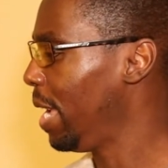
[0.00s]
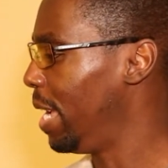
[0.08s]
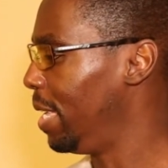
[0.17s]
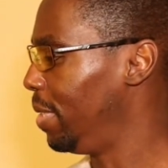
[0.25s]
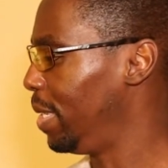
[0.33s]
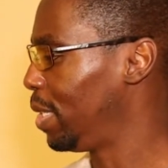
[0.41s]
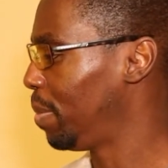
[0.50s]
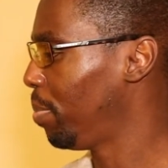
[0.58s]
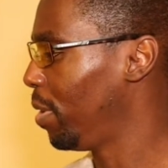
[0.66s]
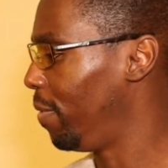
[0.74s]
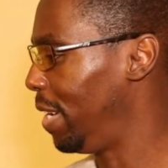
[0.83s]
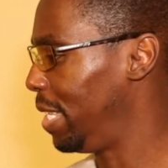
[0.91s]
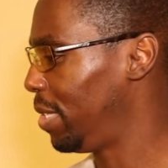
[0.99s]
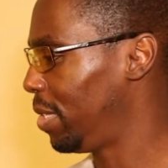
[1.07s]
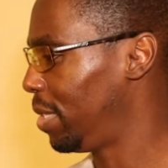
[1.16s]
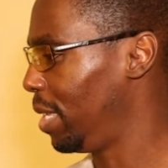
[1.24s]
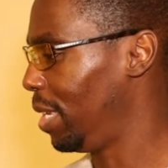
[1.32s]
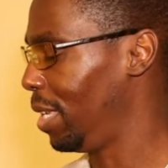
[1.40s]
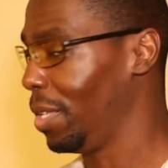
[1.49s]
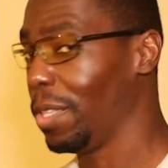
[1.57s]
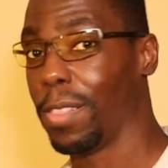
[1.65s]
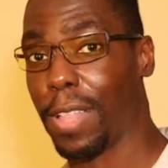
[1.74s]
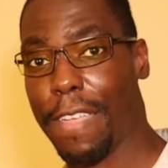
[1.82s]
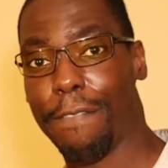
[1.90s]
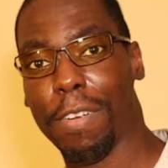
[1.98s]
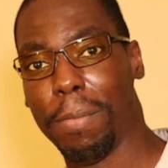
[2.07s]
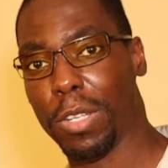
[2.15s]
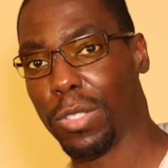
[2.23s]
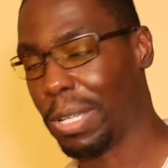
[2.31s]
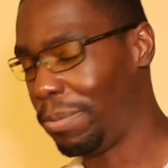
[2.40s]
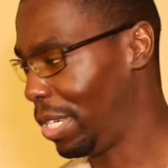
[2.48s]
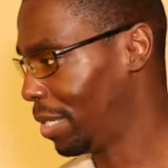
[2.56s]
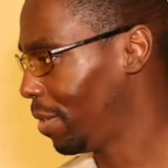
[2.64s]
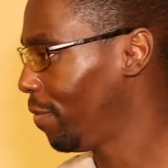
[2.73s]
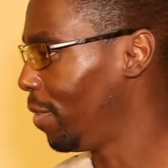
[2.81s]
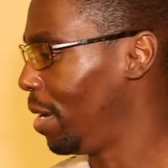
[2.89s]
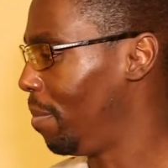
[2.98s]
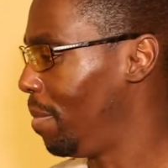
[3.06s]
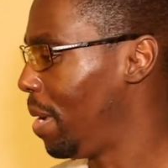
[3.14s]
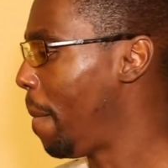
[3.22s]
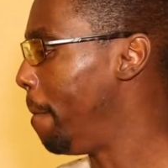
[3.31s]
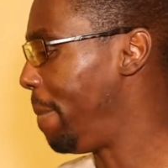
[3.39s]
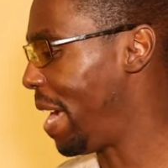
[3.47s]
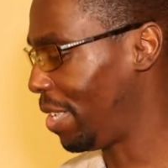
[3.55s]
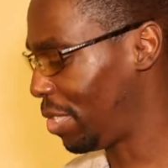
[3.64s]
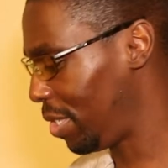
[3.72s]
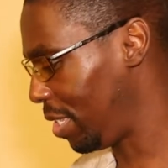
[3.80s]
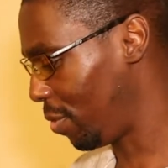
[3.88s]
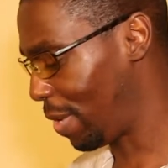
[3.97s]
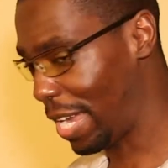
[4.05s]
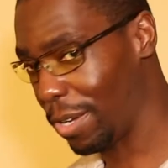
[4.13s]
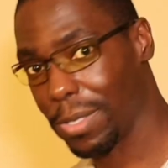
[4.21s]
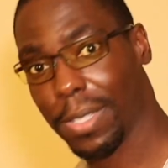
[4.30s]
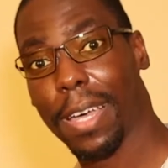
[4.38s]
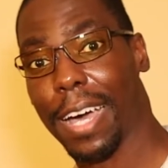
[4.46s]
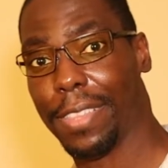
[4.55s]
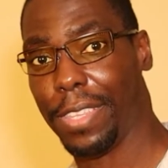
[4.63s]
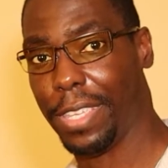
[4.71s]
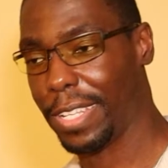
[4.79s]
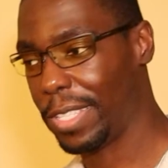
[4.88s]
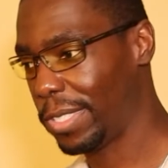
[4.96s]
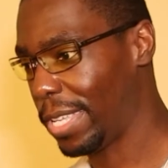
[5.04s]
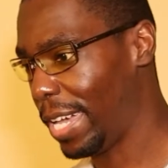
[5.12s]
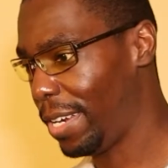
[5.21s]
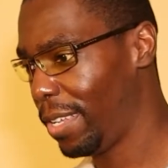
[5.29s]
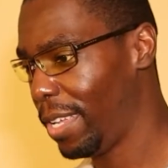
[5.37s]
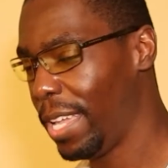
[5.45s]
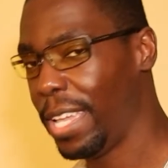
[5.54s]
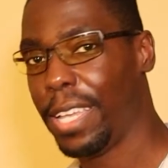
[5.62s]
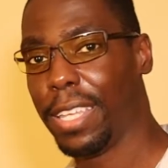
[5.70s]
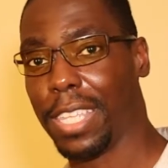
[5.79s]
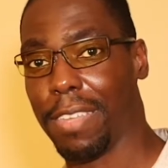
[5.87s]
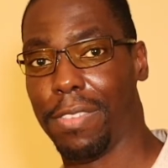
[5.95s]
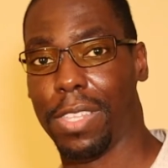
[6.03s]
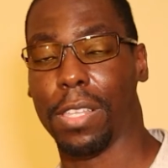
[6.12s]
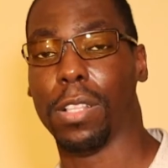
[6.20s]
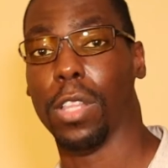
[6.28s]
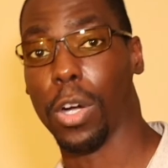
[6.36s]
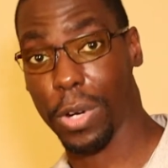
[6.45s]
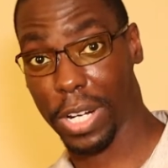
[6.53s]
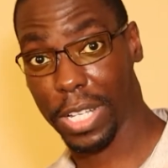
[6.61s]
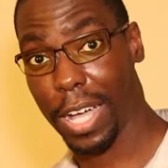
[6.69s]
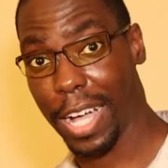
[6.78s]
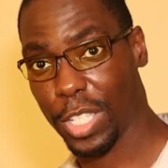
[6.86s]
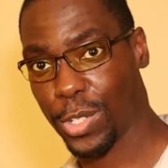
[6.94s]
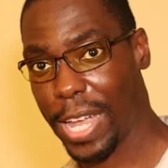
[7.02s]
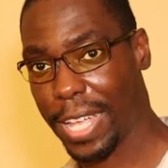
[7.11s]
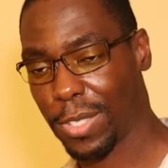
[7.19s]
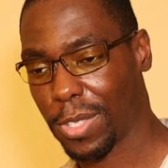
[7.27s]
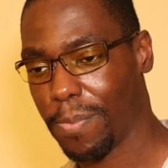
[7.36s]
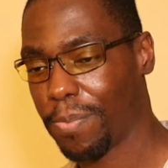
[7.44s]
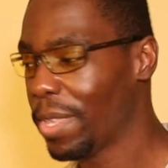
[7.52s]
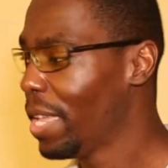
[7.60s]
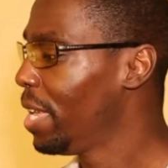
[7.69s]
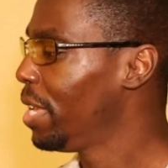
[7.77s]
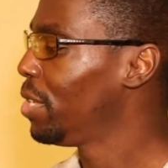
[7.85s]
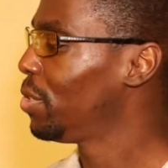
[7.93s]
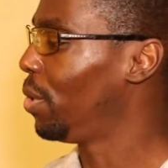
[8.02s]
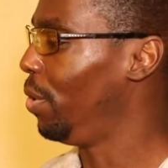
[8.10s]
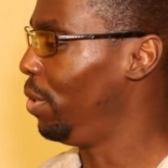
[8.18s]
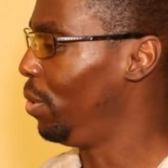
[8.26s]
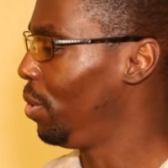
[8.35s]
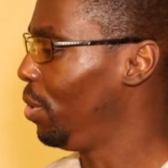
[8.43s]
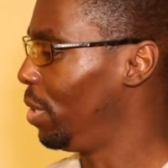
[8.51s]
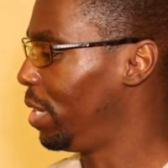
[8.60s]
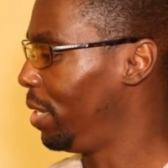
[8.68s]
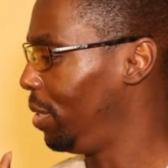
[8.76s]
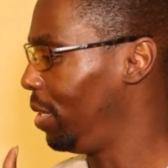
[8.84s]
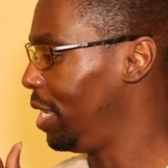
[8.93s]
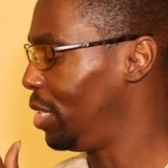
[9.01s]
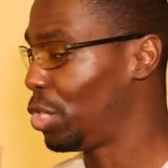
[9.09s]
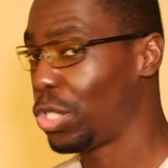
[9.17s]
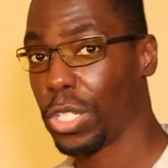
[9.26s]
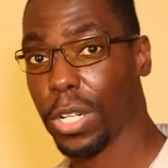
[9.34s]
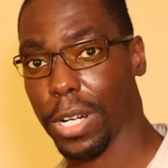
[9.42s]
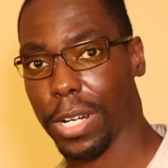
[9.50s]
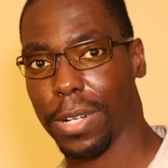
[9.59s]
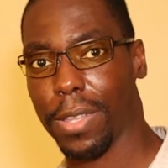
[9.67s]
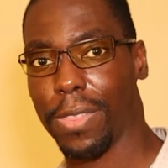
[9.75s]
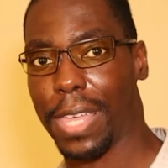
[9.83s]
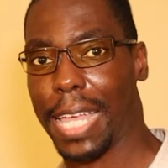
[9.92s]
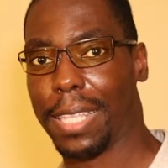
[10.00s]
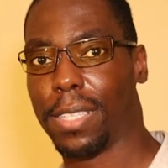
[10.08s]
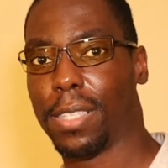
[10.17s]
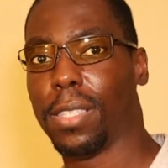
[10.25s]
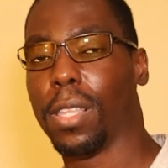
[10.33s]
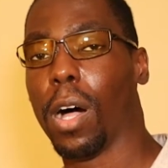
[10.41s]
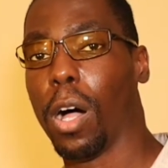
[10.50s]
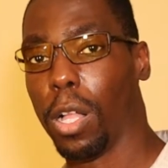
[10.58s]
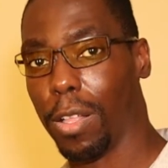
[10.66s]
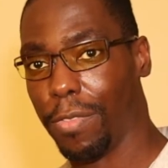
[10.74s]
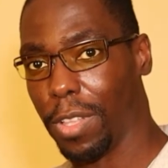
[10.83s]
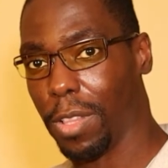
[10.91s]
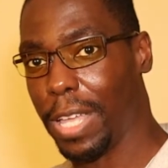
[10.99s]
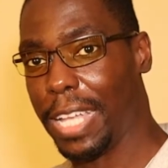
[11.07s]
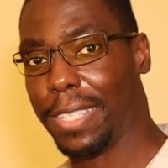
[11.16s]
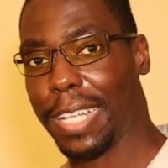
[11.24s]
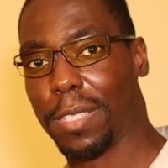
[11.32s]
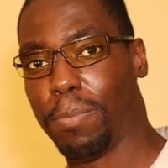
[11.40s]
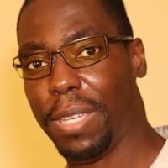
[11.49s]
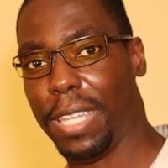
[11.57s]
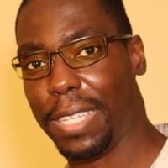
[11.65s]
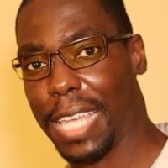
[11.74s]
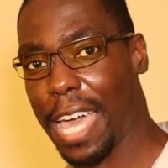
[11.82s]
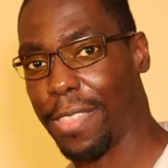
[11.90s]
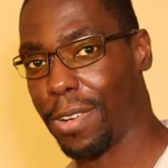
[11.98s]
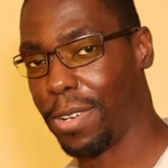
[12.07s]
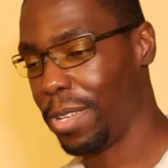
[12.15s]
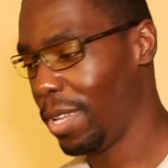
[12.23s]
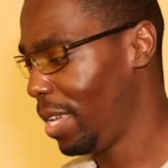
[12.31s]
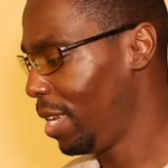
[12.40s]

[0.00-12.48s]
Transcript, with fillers: And this prevents the light from your subject from bouncing around on the inside, giving it lower contrast. So you, you can ensure that all the light that's being gathered